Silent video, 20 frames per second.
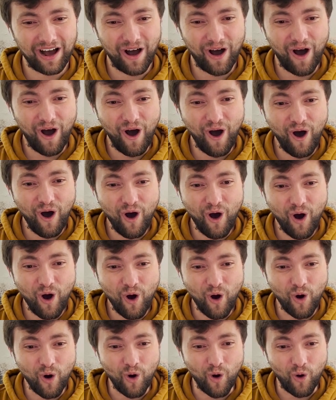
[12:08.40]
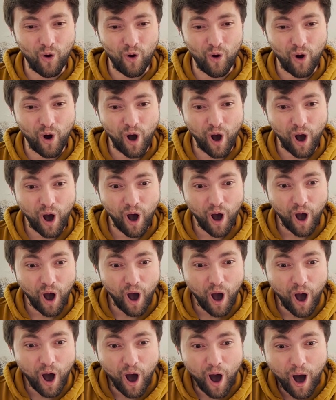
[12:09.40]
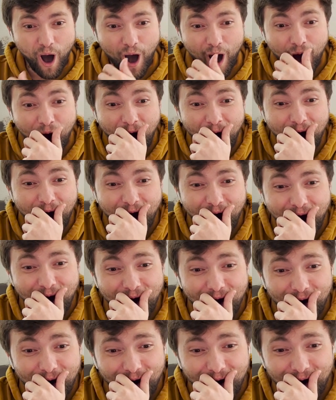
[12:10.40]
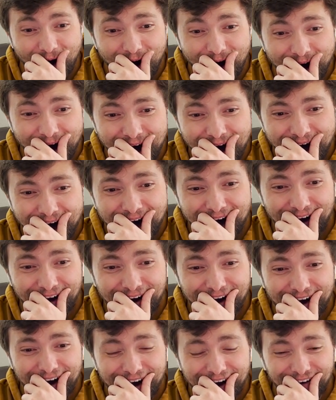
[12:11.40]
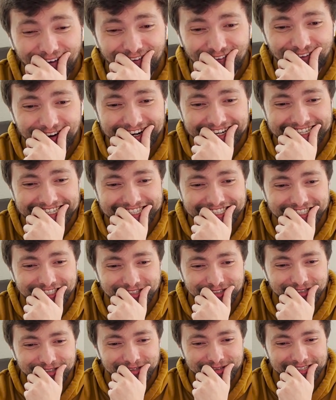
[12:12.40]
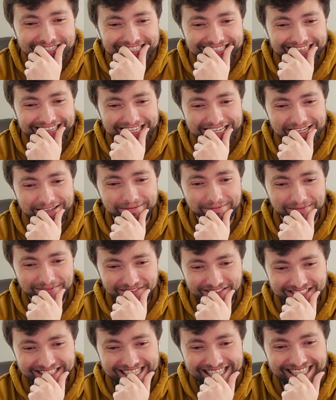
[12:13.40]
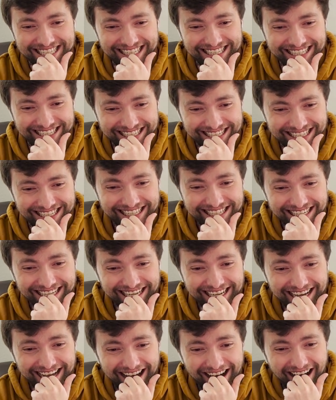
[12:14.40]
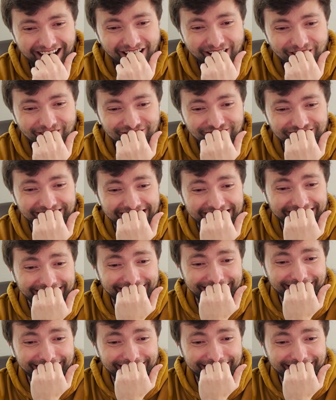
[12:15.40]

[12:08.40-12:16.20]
Oh! Oh! What did he do to his limbs? Oh my